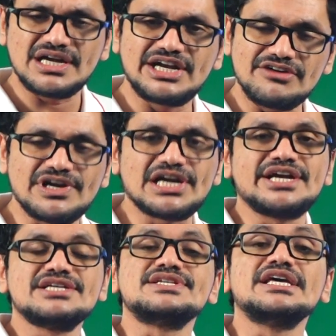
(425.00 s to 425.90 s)
that definitely
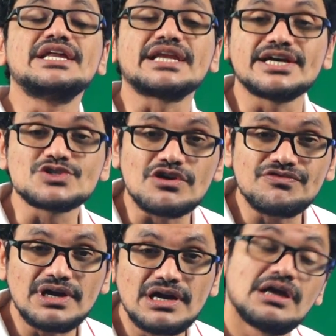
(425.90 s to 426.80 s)
it is seen in case of
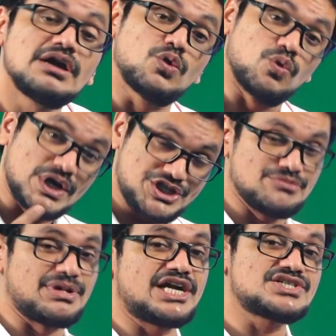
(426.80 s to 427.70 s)

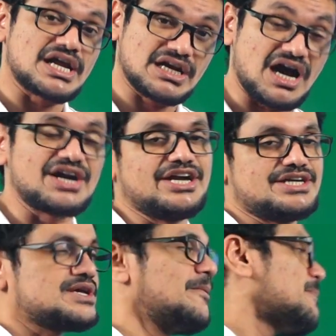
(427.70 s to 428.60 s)
vertebrates or
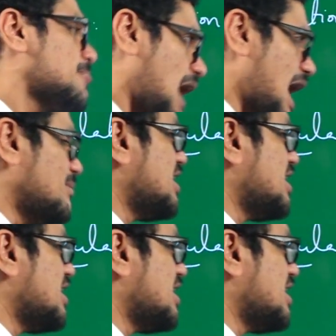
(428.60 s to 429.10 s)
chordates. I